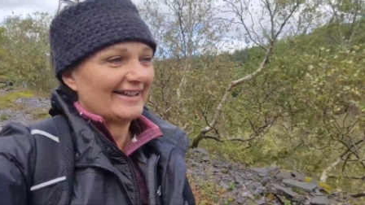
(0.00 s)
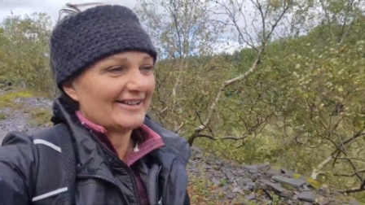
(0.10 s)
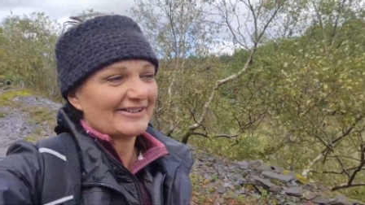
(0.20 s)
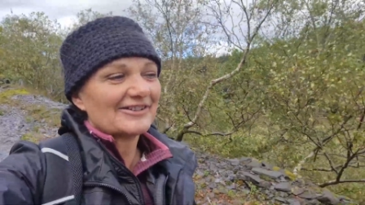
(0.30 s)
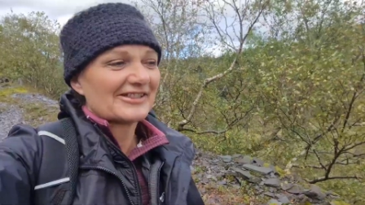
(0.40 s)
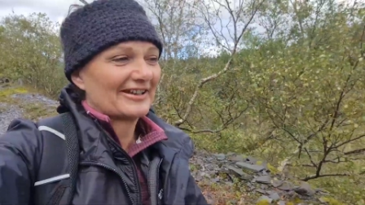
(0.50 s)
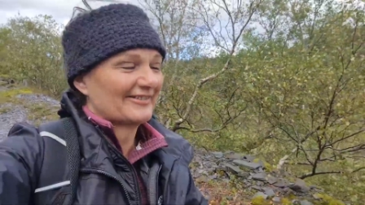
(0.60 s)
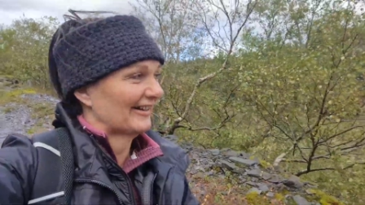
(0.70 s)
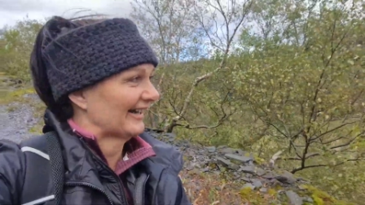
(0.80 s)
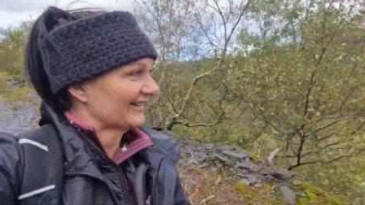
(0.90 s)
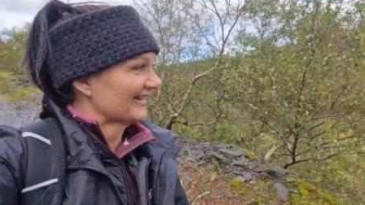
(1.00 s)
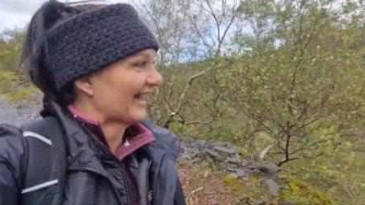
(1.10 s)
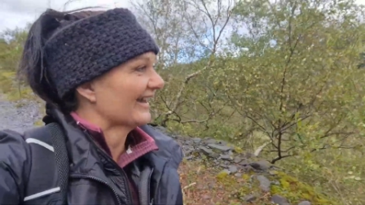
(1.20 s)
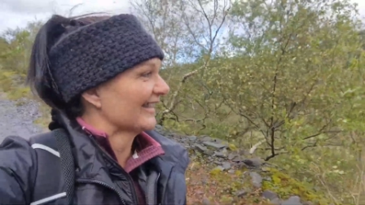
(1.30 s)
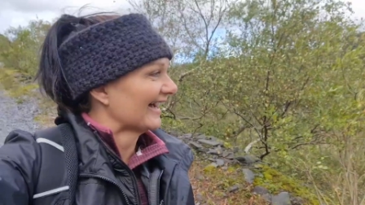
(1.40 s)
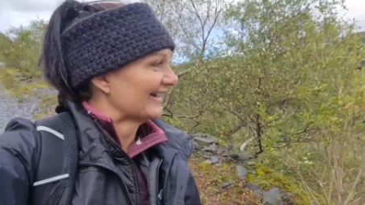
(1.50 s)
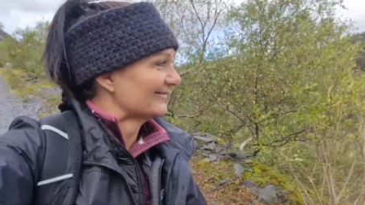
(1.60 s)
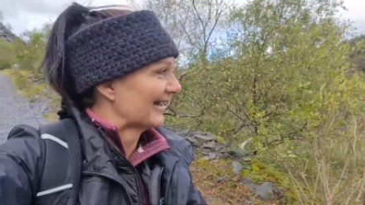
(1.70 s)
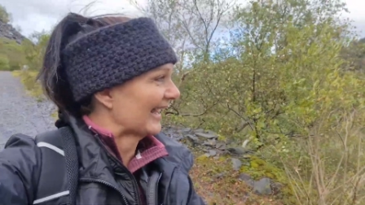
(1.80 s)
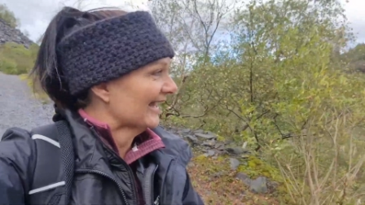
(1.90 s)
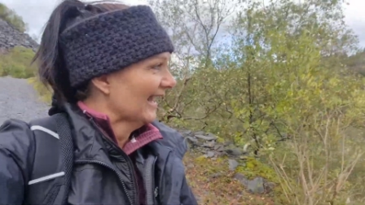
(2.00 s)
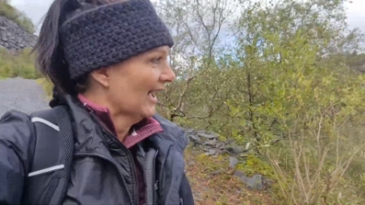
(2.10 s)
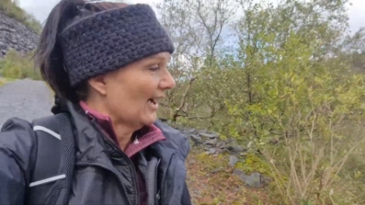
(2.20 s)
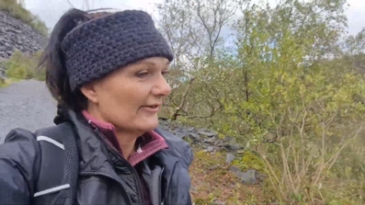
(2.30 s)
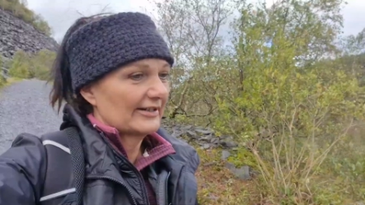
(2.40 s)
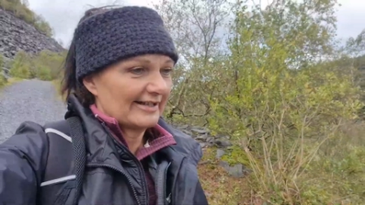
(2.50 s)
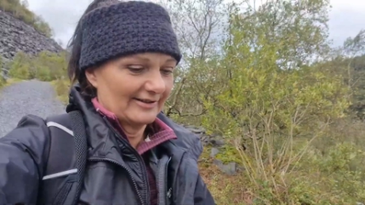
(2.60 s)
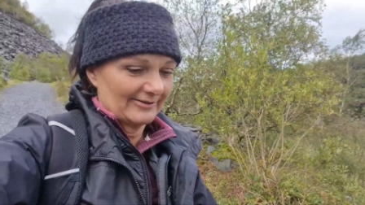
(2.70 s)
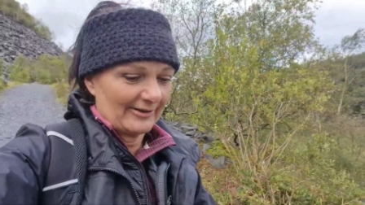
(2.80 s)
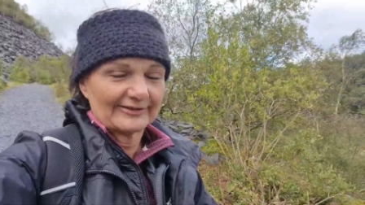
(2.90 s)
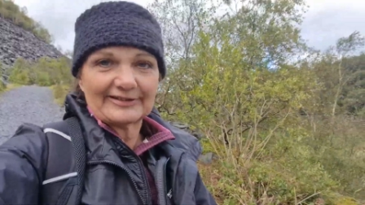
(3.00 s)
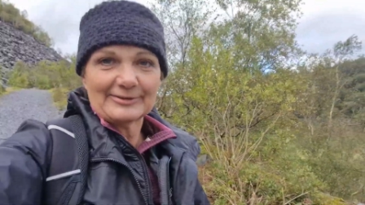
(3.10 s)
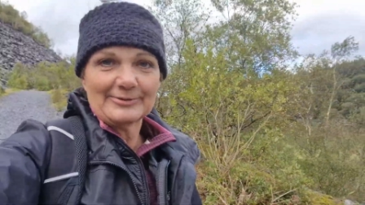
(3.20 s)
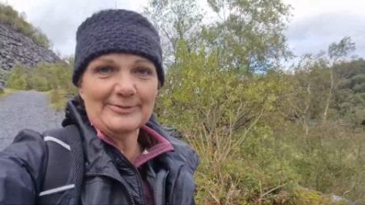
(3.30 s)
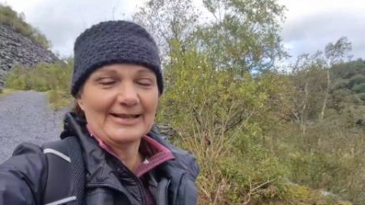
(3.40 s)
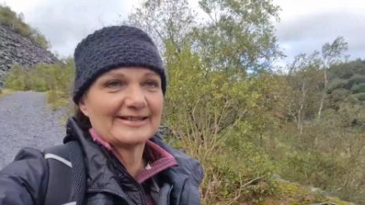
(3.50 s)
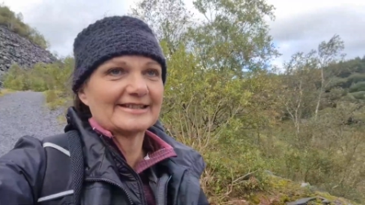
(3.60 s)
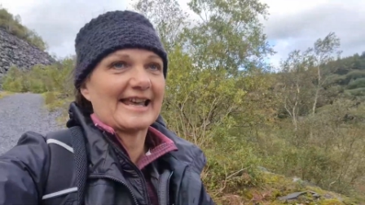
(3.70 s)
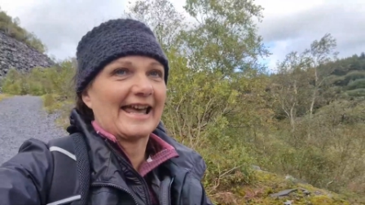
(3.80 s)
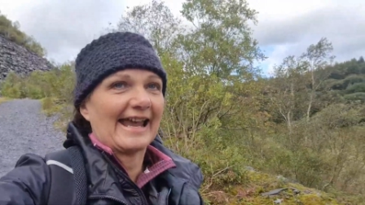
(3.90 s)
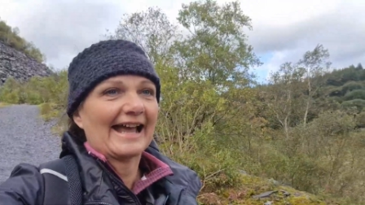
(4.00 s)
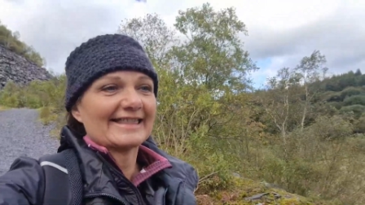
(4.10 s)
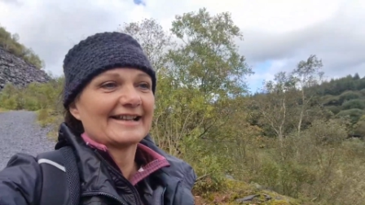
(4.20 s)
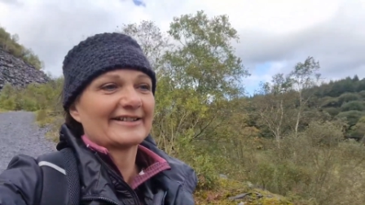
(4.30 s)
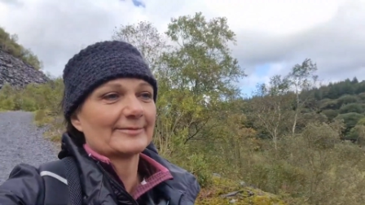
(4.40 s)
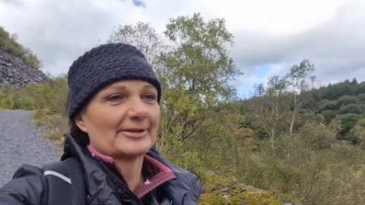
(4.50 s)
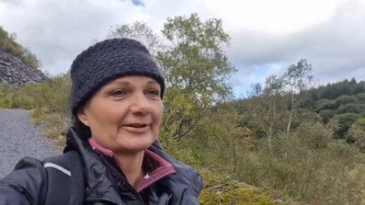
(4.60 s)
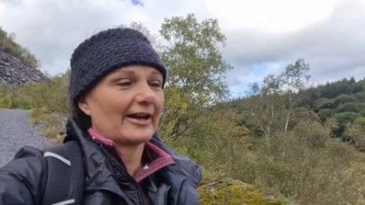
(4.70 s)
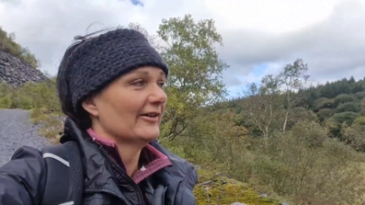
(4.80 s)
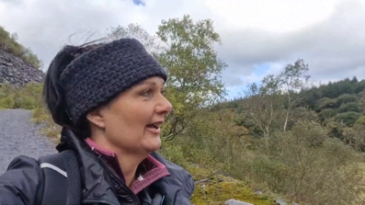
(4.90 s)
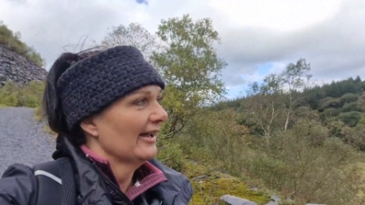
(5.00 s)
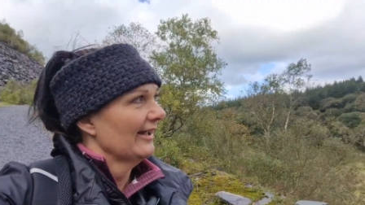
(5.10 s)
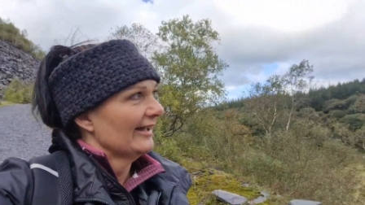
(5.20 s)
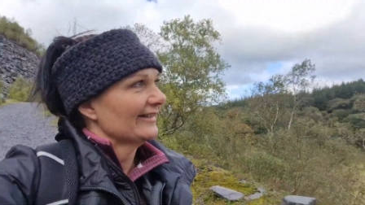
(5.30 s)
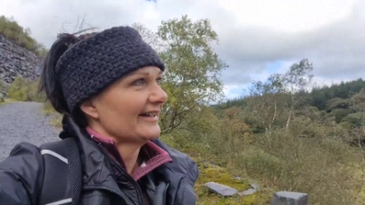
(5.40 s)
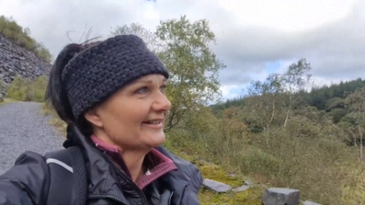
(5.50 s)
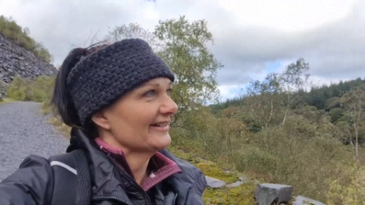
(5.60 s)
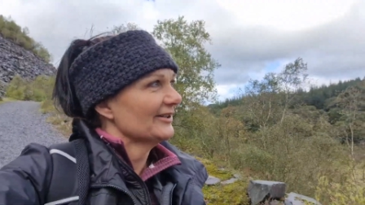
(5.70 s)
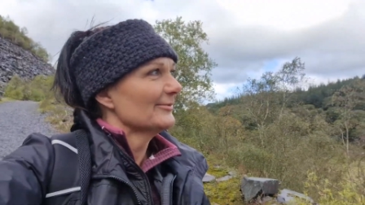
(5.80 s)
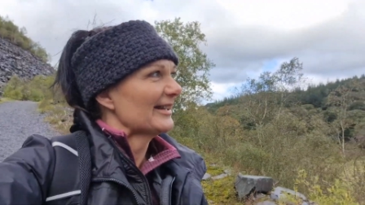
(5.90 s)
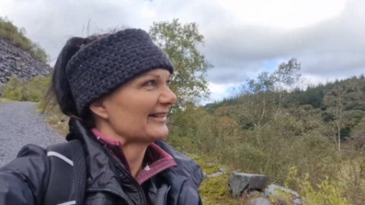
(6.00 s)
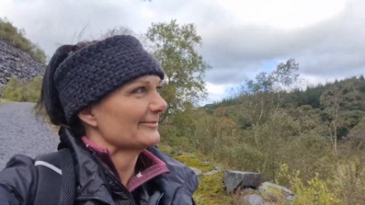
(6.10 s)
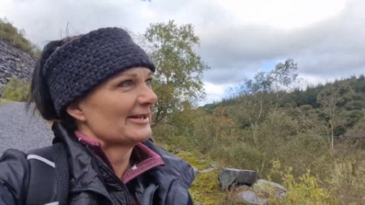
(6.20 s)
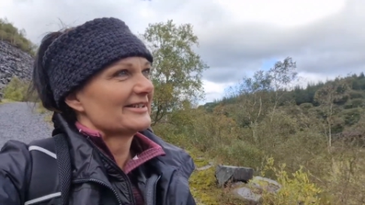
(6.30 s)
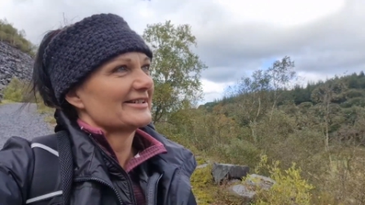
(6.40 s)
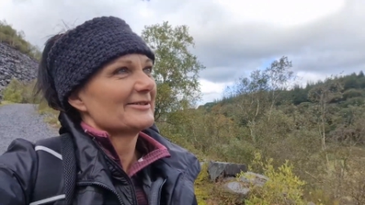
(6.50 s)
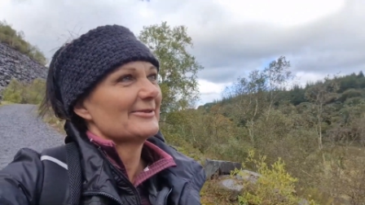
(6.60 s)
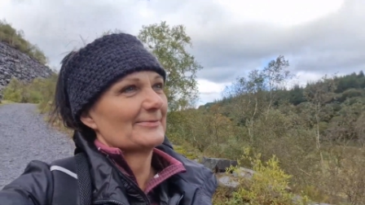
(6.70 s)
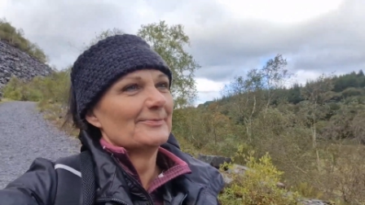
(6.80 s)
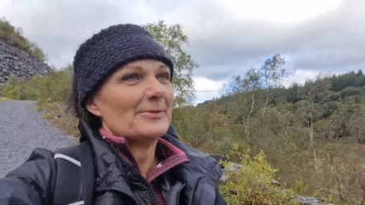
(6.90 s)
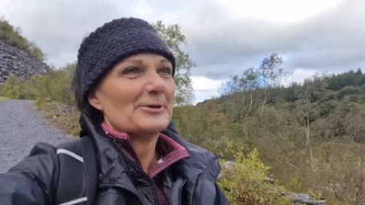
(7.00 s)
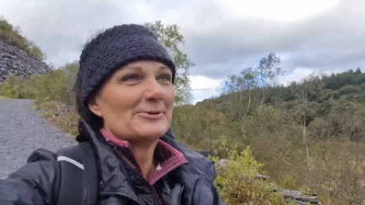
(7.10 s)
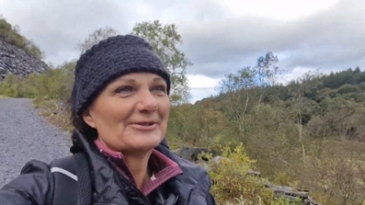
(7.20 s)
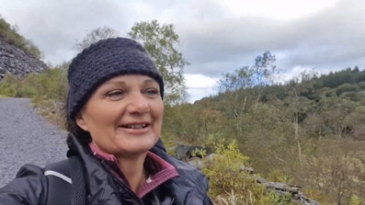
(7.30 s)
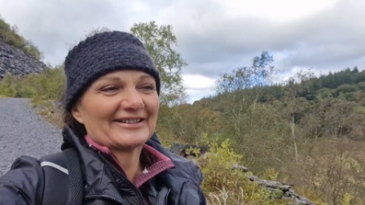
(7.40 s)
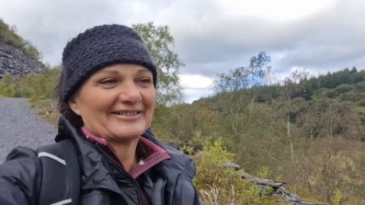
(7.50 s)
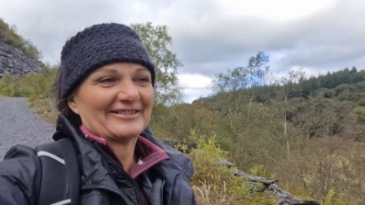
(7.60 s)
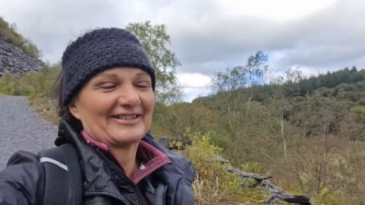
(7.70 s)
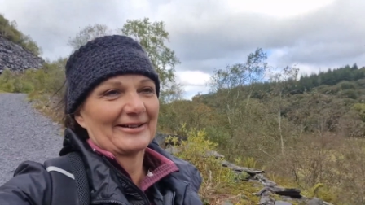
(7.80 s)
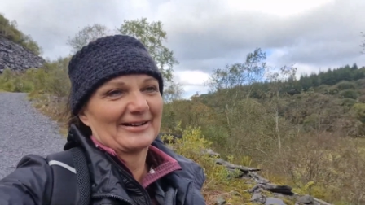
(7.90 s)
Usually when I say that, I'm like, oh, I don't know what was up with me today. And then someone will go, it's normally something to do with moons or so.